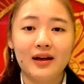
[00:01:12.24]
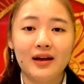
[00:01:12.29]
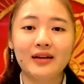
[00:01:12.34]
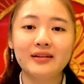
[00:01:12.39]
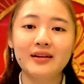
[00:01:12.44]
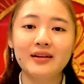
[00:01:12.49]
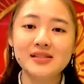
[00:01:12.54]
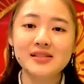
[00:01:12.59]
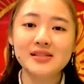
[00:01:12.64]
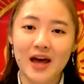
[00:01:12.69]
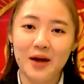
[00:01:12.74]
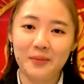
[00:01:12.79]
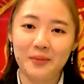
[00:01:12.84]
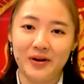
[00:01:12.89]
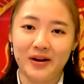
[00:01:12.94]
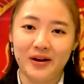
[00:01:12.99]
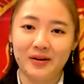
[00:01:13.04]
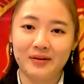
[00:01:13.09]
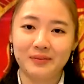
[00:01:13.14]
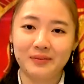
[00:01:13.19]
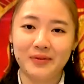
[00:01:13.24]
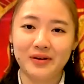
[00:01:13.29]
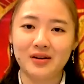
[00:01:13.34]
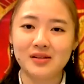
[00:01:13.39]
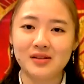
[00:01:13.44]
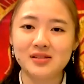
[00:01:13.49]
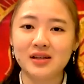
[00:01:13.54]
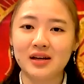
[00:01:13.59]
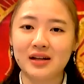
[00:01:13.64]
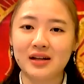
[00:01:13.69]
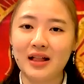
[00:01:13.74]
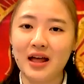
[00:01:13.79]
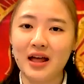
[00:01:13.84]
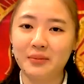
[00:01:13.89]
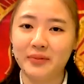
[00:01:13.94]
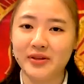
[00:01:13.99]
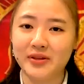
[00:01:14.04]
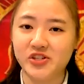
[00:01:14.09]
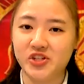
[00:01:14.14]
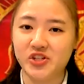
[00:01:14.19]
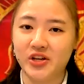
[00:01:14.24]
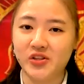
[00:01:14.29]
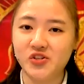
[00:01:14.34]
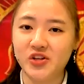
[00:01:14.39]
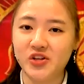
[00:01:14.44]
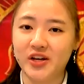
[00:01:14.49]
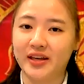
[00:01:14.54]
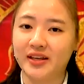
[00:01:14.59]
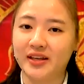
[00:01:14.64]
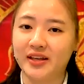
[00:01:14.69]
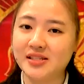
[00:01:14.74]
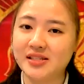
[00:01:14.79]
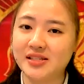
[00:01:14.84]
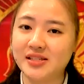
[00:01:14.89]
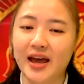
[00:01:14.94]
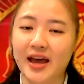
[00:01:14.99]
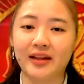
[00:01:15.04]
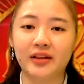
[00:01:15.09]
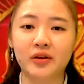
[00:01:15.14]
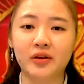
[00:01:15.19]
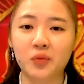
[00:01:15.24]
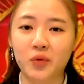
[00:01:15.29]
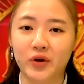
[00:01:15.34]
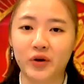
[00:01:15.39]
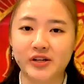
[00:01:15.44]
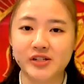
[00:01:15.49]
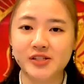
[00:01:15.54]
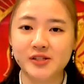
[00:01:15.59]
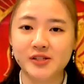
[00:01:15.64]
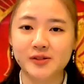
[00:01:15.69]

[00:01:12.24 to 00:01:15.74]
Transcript: It is happening because climate change is getting worse.